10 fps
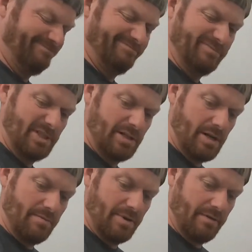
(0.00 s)
Yeah,
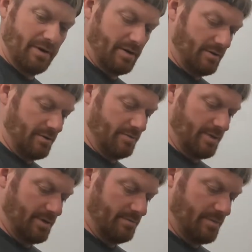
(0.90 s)
I'm leaving a little
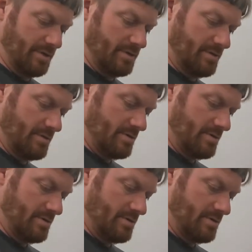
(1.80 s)
bit, but...